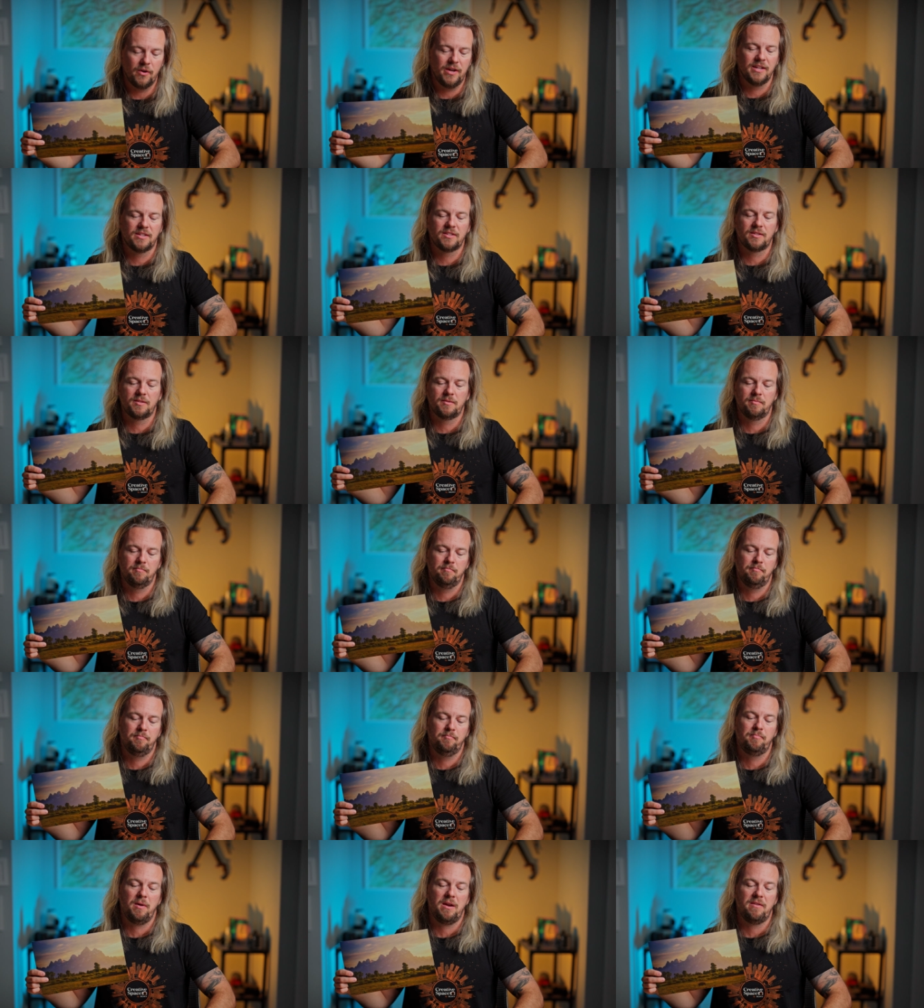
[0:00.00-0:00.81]
It's
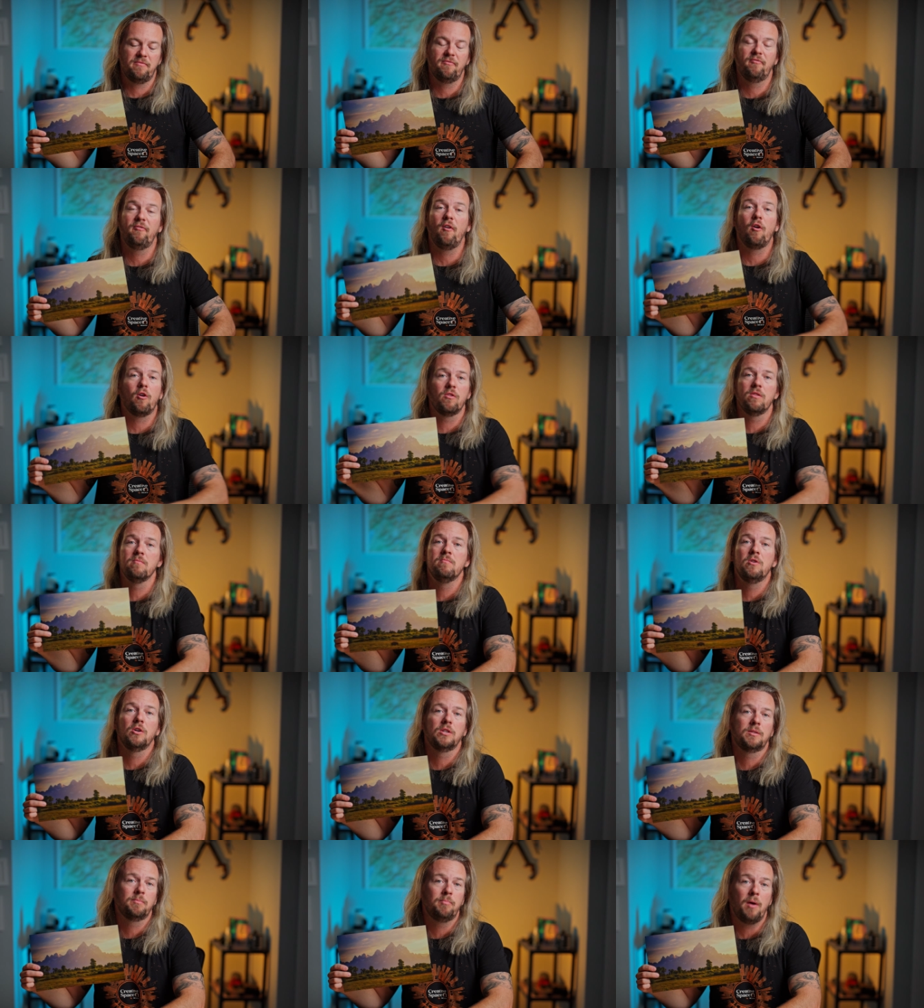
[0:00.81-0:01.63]
by far the
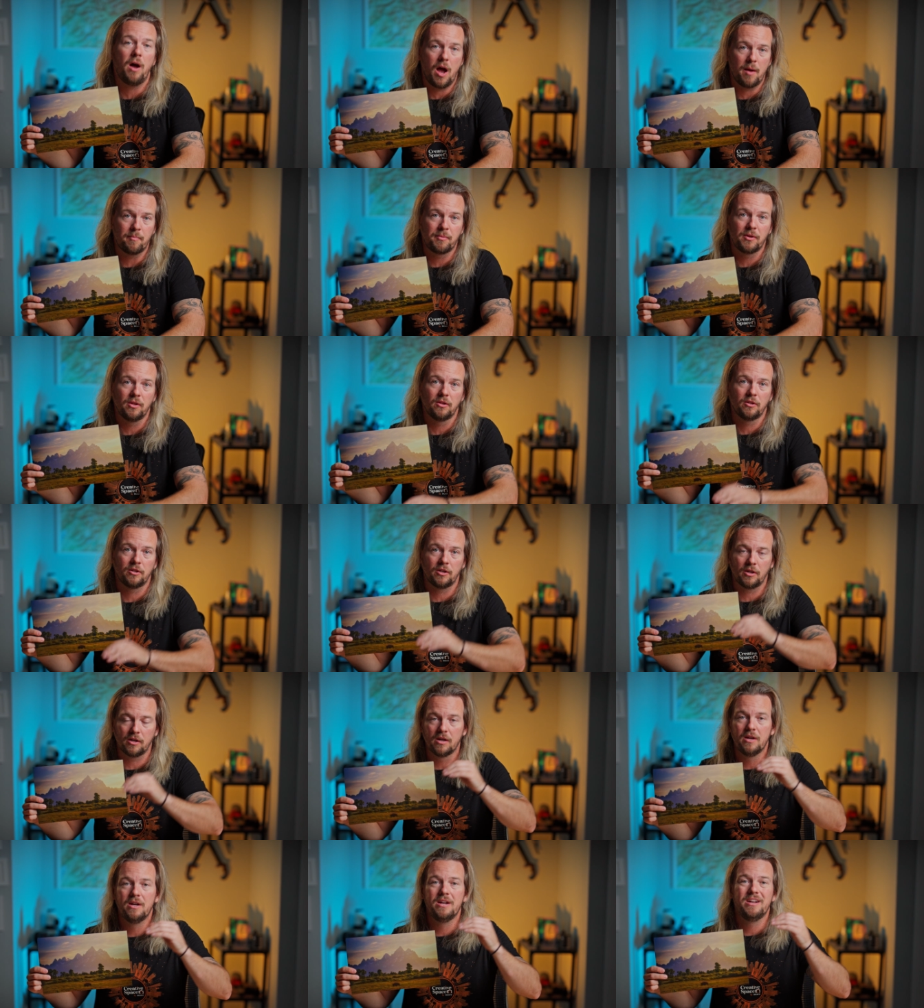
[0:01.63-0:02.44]
most
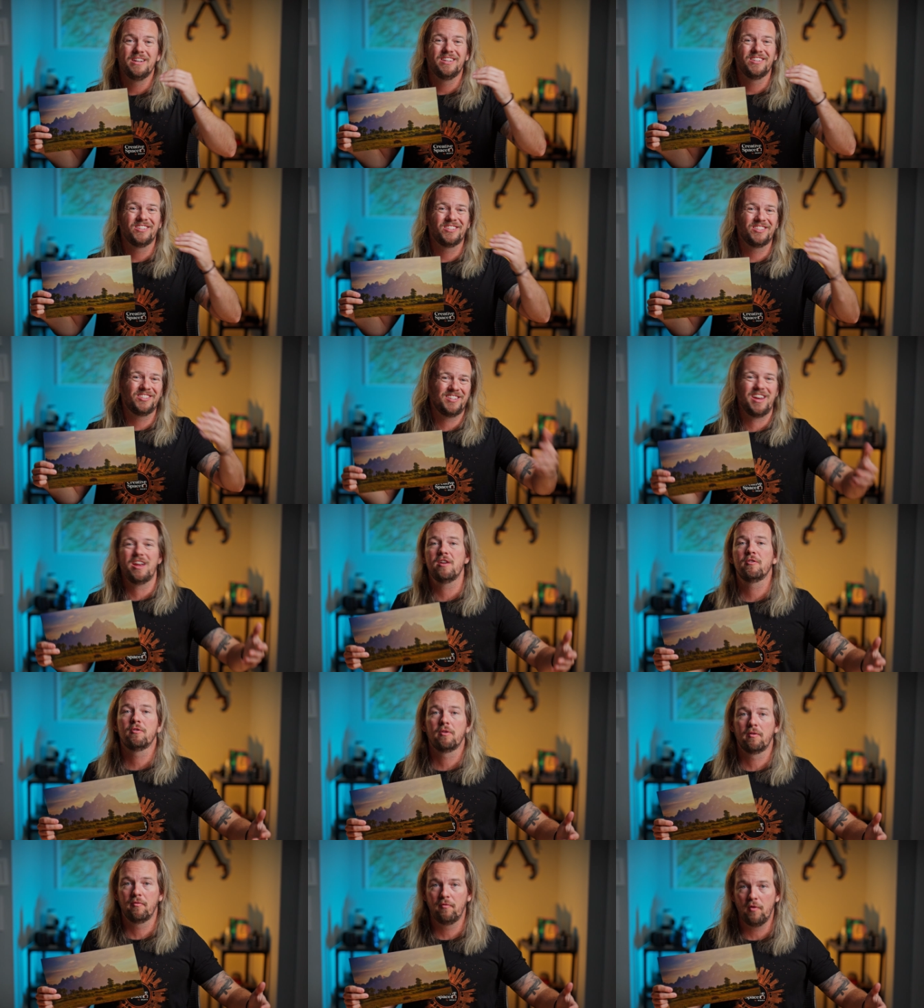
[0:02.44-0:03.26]
popular
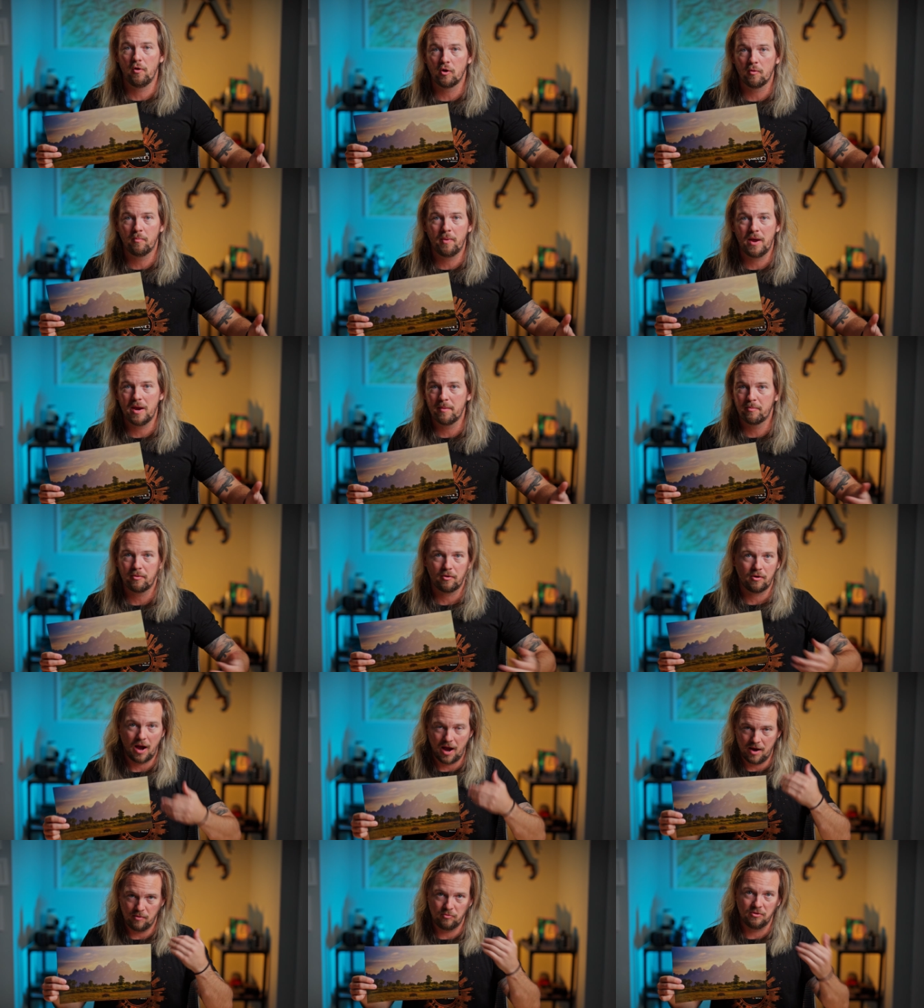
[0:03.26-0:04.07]
standard photo
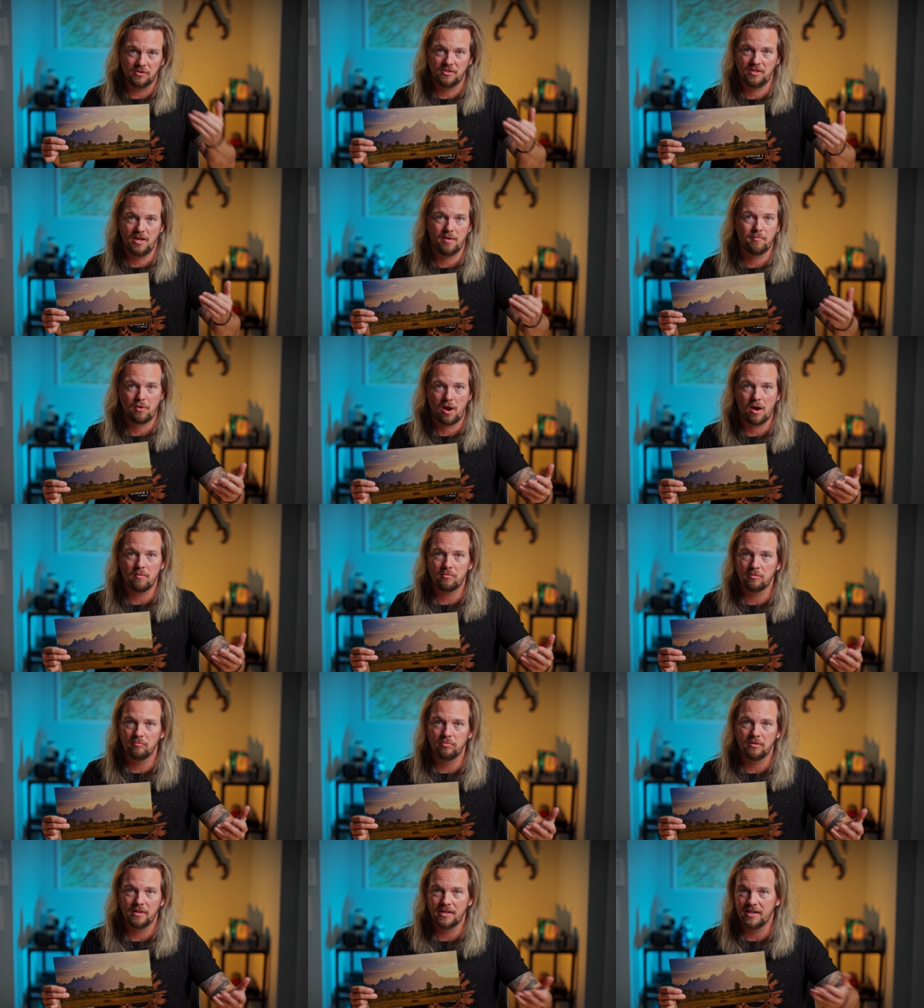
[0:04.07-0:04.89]
paper, I would say
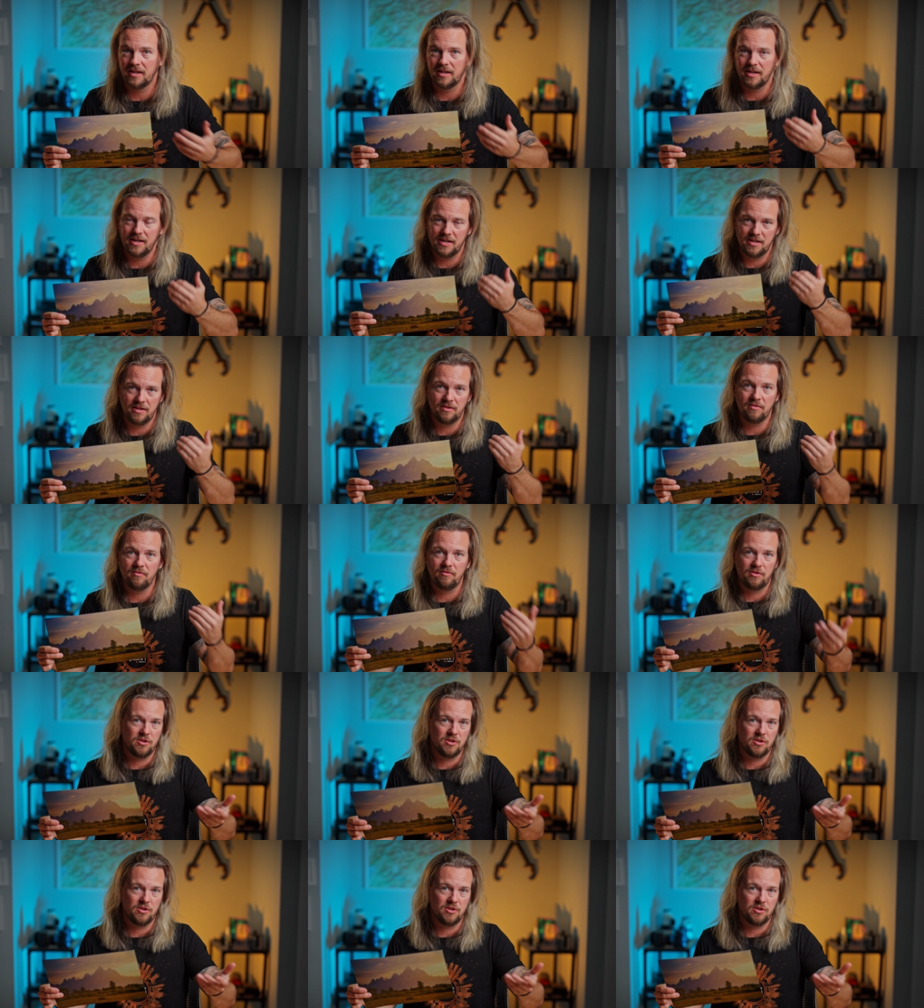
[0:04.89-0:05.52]
probably in the